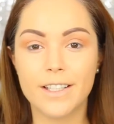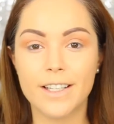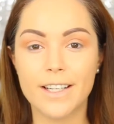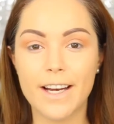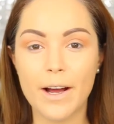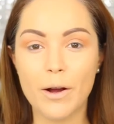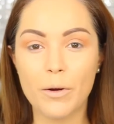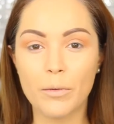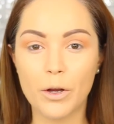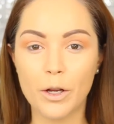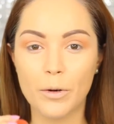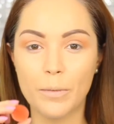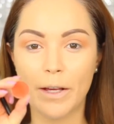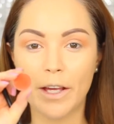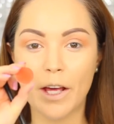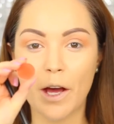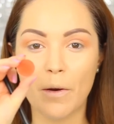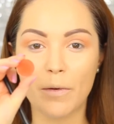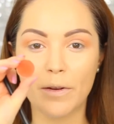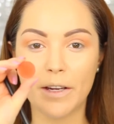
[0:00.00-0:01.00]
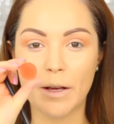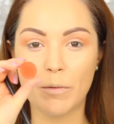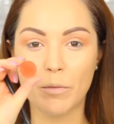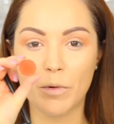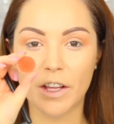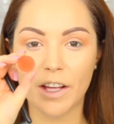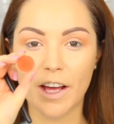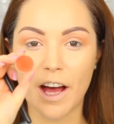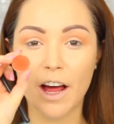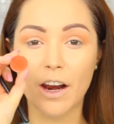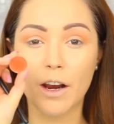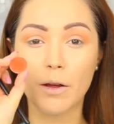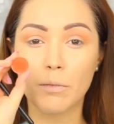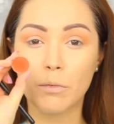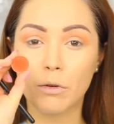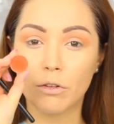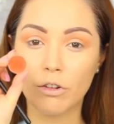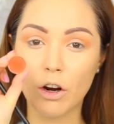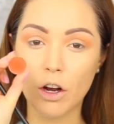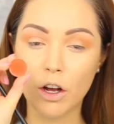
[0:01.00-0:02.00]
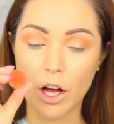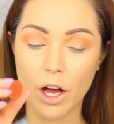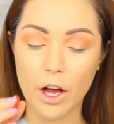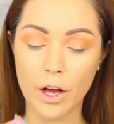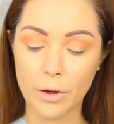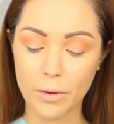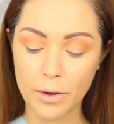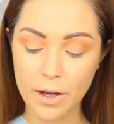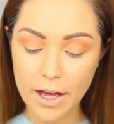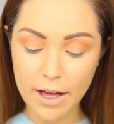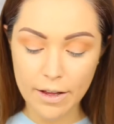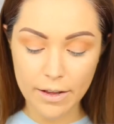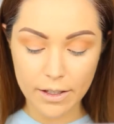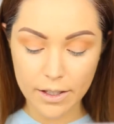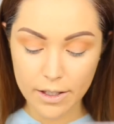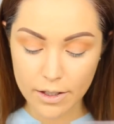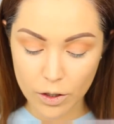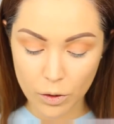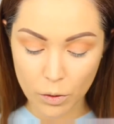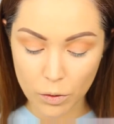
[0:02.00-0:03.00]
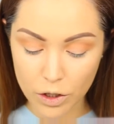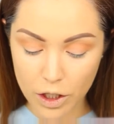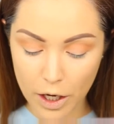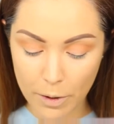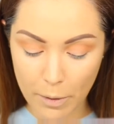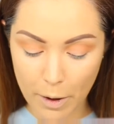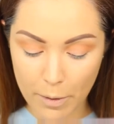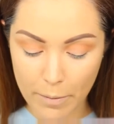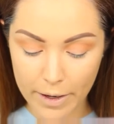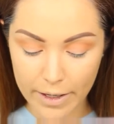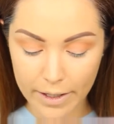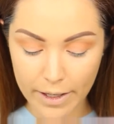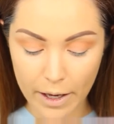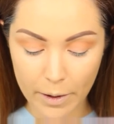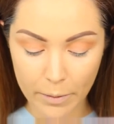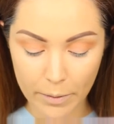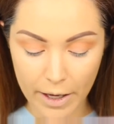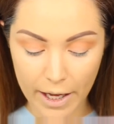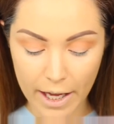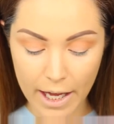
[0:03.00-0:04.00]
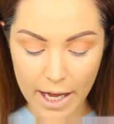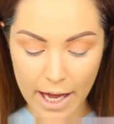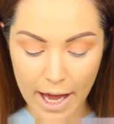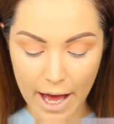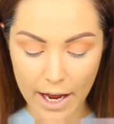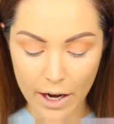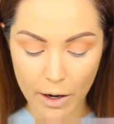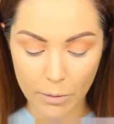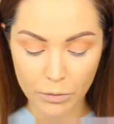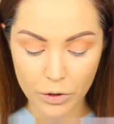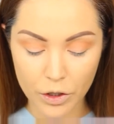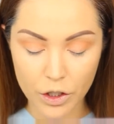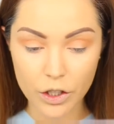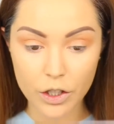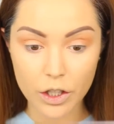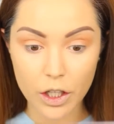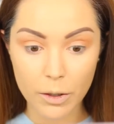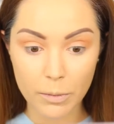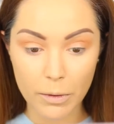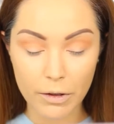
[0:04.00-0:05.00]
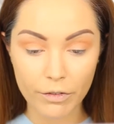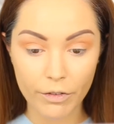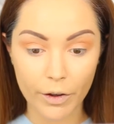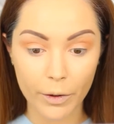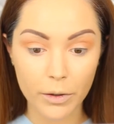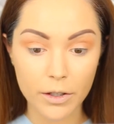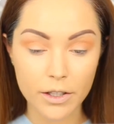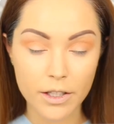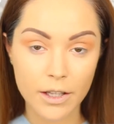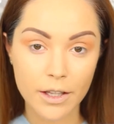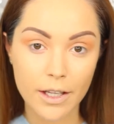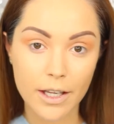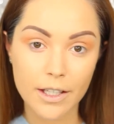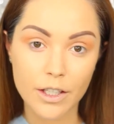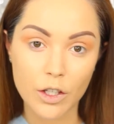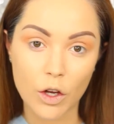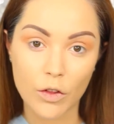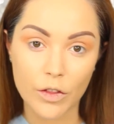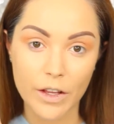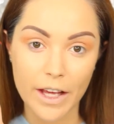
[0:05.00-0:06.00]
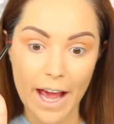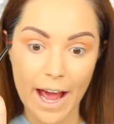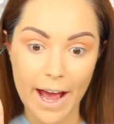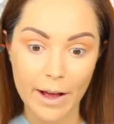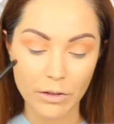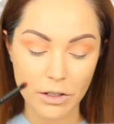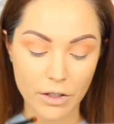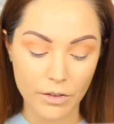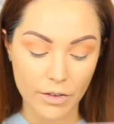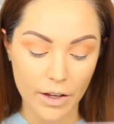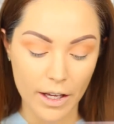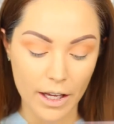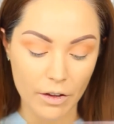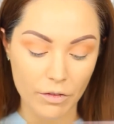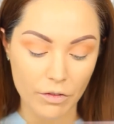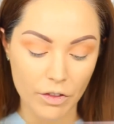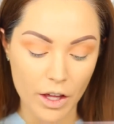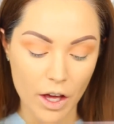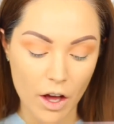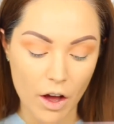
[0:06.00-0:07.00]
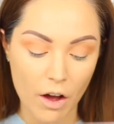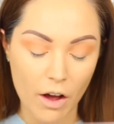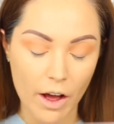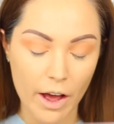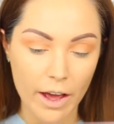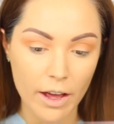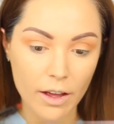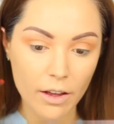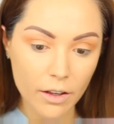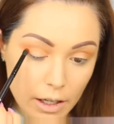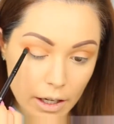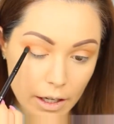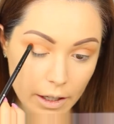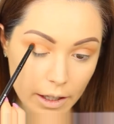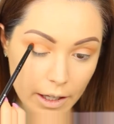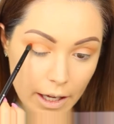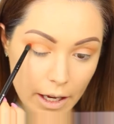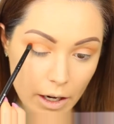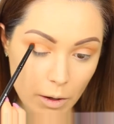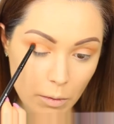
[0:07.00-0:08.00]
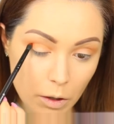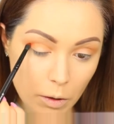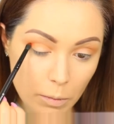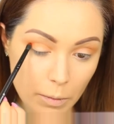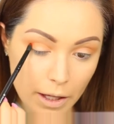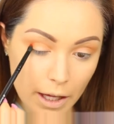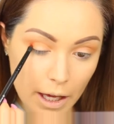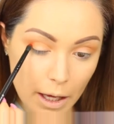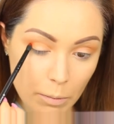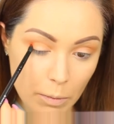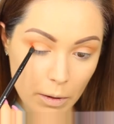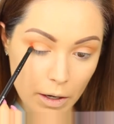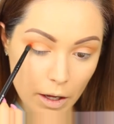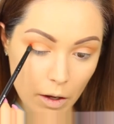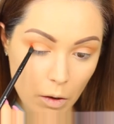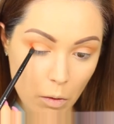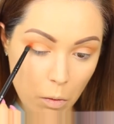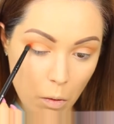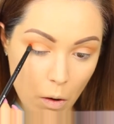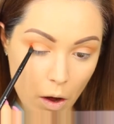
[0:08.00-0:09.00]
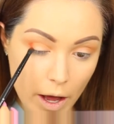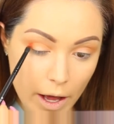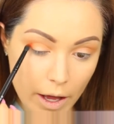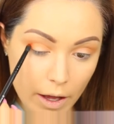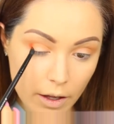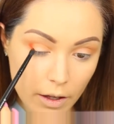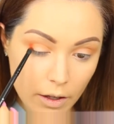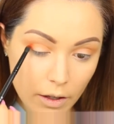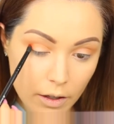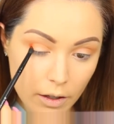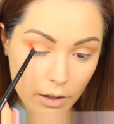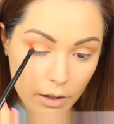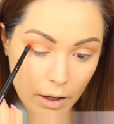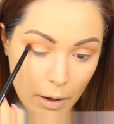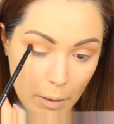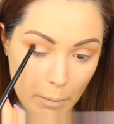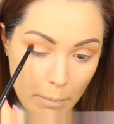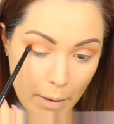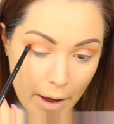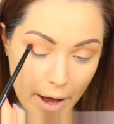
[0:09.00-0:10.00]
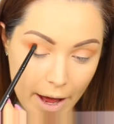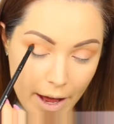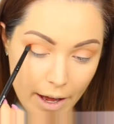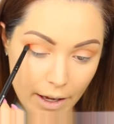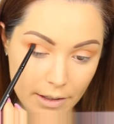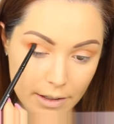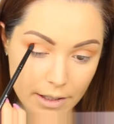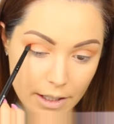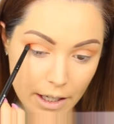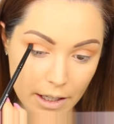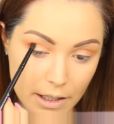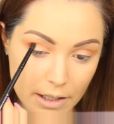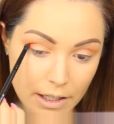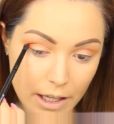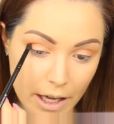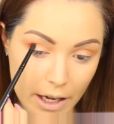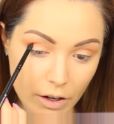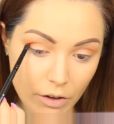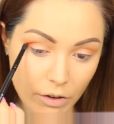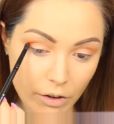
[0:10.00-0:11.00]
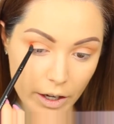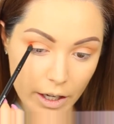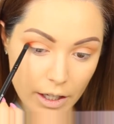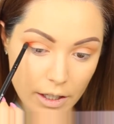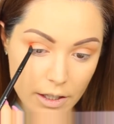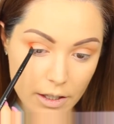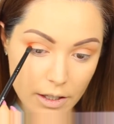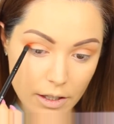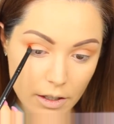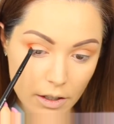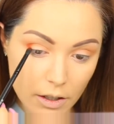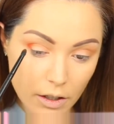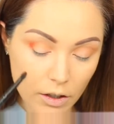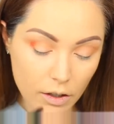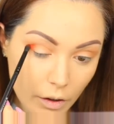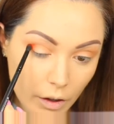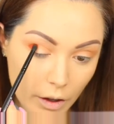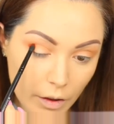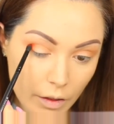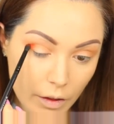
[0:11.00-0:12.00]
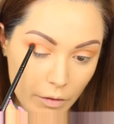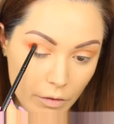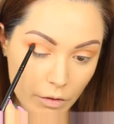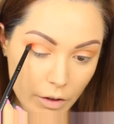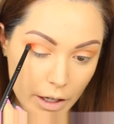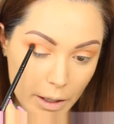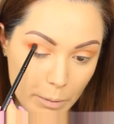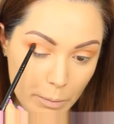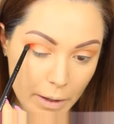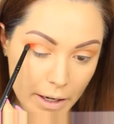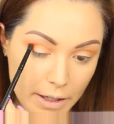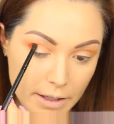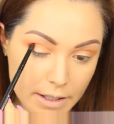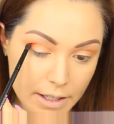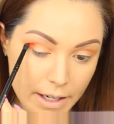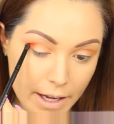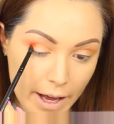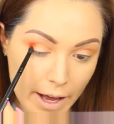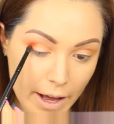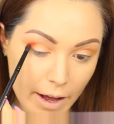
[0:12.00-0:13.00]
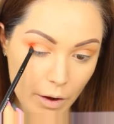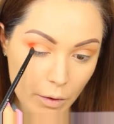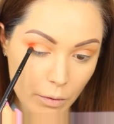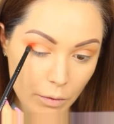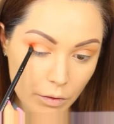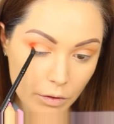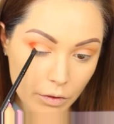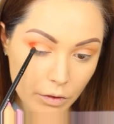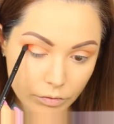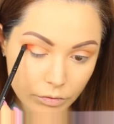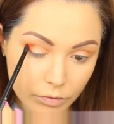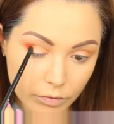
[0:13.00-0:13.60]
So now I'm going to be going in with the colour Morocco. This is also by Makeup Geek, and I'm just going to be focusing this on the outer V of the eye. And again, I'm going to be keeping it quite compact into that crease and then really blending it out.